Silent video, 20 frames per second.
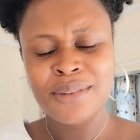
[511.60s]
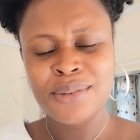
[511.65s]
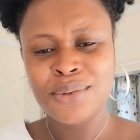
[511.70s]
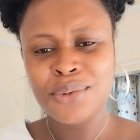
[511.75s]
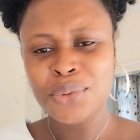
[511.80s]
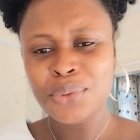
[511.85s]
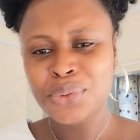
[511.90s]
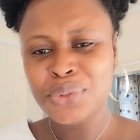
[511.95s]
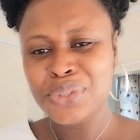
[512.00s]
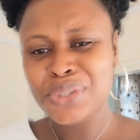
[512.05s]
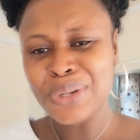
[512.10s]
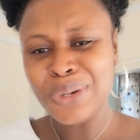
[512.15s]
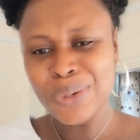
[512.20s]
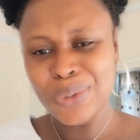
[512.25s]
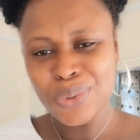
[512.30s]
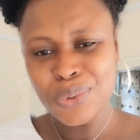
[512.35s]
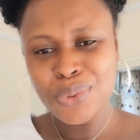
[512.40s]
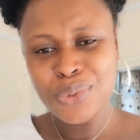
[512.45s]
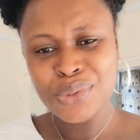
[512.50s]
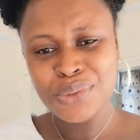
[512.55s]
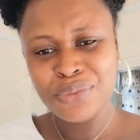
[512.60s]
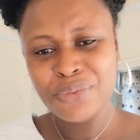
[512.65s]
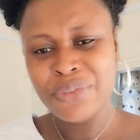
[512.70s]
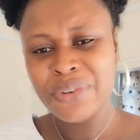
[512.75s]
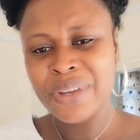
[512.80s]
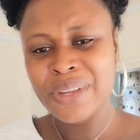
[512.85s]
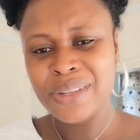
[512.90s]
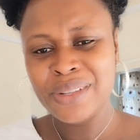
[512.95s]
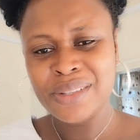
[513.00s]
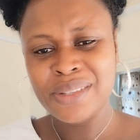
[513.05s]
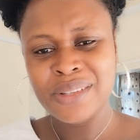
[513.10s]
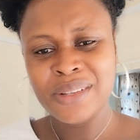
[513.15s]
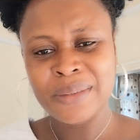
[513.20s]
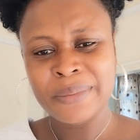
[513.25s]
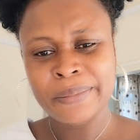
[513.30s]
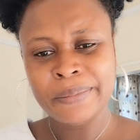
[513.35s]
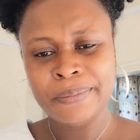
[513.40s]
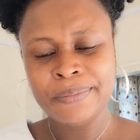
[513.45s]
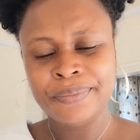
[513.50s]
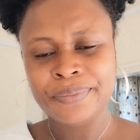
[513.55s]
Don't lose faith.
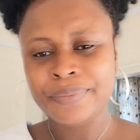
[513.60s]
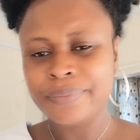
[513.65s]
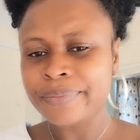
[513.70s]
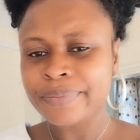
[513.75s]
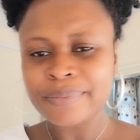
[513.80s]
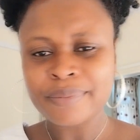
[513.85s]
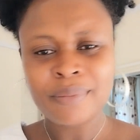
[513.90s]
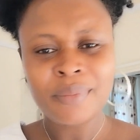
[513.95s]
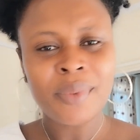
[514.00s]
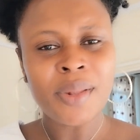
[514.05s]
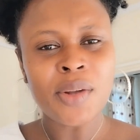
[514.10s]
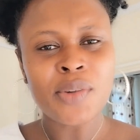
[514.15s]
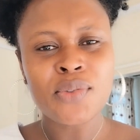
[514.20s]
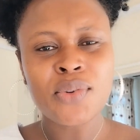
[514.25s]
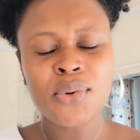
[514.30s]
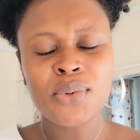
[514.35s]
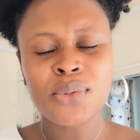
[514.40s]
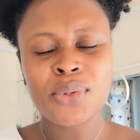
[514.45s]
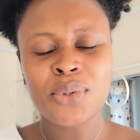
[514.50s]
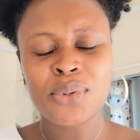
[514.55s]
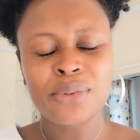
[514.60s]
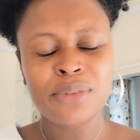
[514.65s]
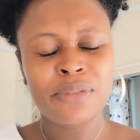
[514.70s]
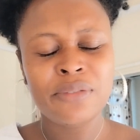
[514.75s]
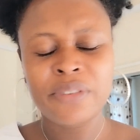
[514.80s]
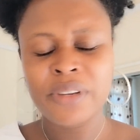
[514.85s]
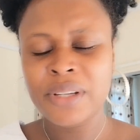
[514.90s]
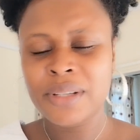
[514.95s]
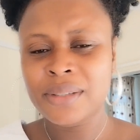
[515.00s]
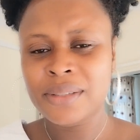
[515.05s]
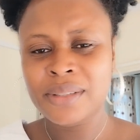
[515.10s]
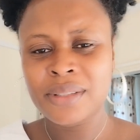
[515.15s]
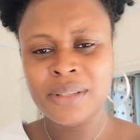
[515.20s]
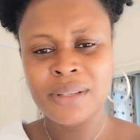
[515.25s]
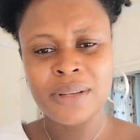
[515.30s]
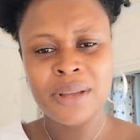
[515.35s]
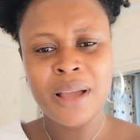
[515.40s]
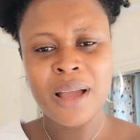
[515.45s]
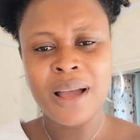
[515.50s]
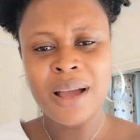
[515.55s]
Don't lose faith.
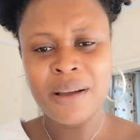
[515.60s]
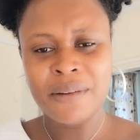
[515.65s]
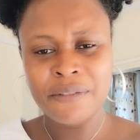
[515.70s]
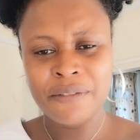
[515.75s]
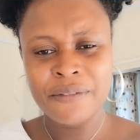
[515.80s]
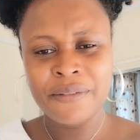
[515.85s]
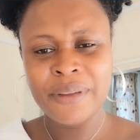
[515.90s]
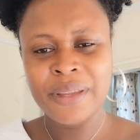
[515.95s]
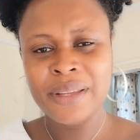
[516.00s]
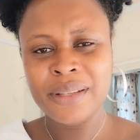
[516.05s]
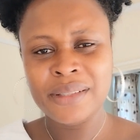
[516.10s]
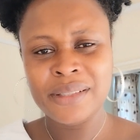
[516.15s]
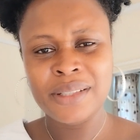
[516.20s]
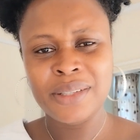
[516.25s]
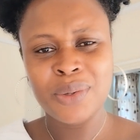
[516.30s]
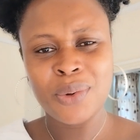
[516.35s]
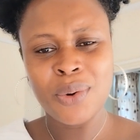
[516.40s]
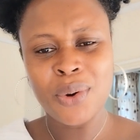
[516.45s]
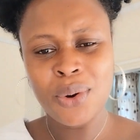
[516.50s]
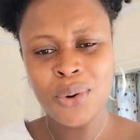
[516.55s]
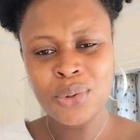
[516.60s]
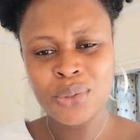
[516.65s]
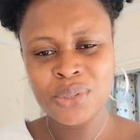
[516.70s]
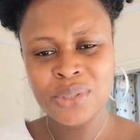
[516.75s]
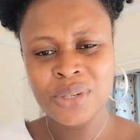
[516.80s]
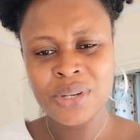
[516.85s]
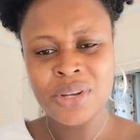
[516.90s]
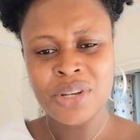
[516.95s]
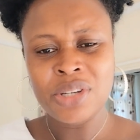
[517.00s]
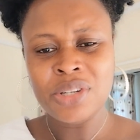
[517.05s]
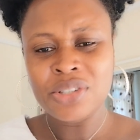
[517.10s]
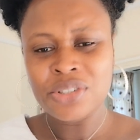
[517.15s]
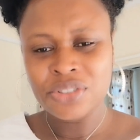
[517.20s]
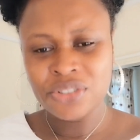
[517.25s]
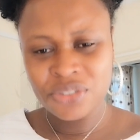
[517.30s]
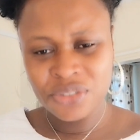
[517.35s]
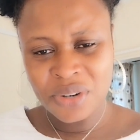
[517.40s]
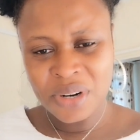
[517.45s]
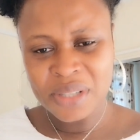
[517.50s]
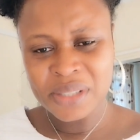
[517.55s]
Have faith in God.
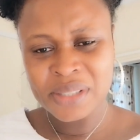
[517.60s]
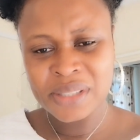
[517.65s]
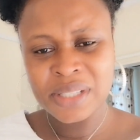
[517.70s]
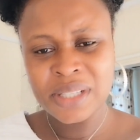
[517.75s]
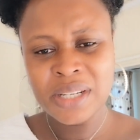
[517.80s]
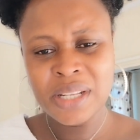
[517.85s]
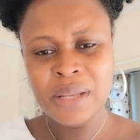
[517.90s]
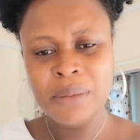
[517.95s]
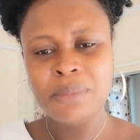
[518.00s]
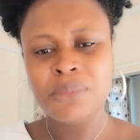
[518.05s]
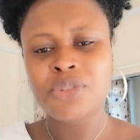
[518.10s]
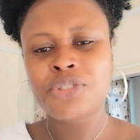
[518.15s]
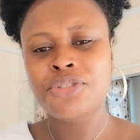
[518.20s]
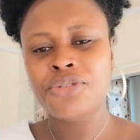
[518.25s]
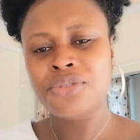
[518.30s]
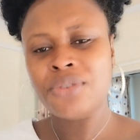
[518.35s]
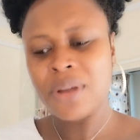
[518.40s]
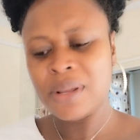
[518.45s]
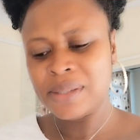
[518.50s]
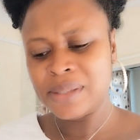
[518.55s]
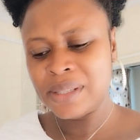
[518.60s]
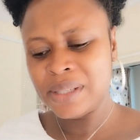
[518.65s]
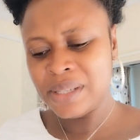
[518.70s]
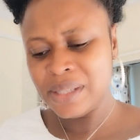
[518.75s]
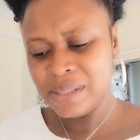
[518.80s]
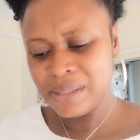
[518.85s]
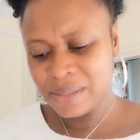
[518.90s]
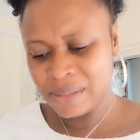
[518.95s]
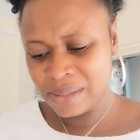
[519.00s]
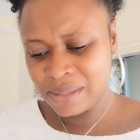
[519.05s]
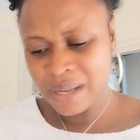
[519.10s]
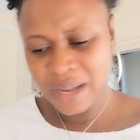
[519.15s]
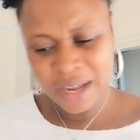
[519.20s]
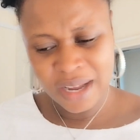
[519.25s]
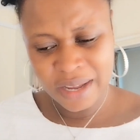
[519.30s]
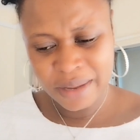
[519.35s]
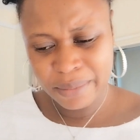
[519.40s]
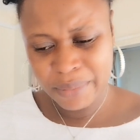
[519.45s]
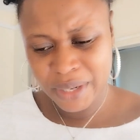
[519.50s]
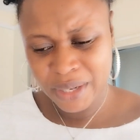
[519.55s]
Trust in him. Trust in his
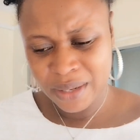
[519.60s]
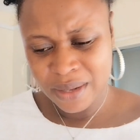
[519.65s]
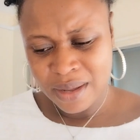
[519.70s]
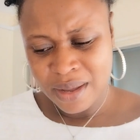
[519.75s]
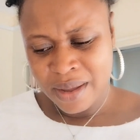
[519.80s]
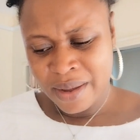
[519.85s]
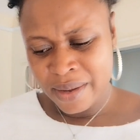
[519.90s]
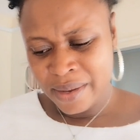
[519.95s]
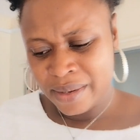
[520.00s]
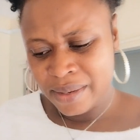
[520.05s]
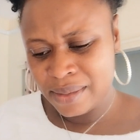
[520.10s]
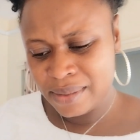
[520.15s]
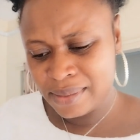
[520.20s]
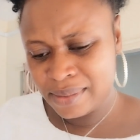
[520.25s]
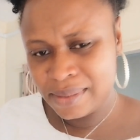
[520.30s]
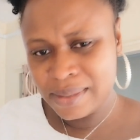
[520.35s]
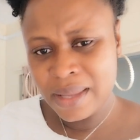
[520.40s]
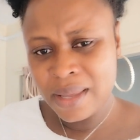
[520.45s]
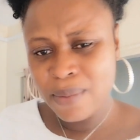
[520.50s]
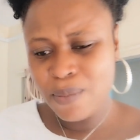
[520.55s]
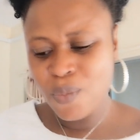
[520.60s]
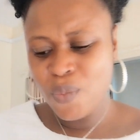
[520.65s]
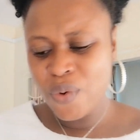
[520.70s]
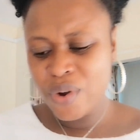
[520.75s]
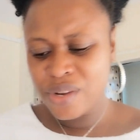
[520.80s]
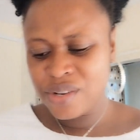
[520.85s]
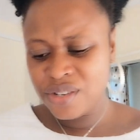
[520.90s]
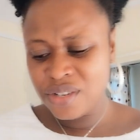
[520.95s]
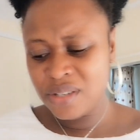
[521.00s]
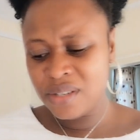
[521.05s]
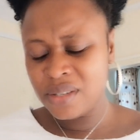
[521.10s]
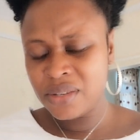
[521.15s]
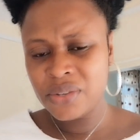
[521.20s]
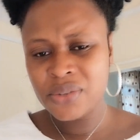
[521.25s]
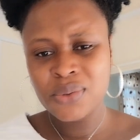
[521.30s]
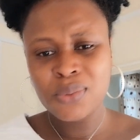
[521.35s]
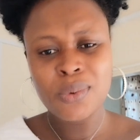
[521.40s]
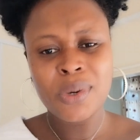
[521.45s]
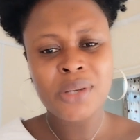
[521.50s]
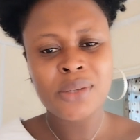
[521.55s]
timing. The same way
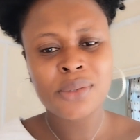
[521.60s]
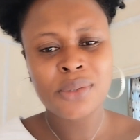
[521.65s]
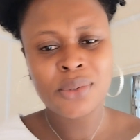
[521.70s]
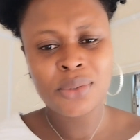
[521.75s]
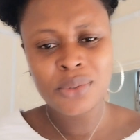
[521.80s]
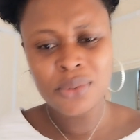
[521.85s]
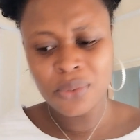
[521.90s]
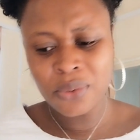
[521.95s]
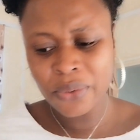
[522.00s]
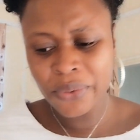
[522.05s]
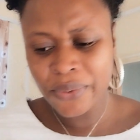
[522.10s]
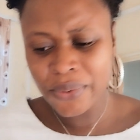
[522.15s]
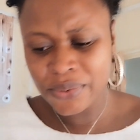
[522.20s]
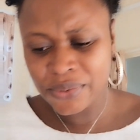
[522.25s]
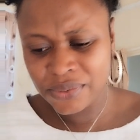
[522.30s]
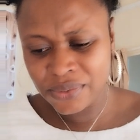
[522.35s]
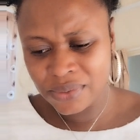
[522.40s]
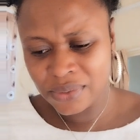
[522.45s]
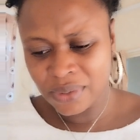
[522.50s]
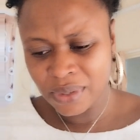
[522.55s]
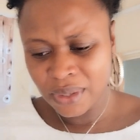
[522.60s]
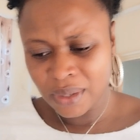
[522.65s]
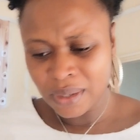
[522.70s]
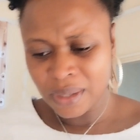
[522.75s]
Jesus went on the cross.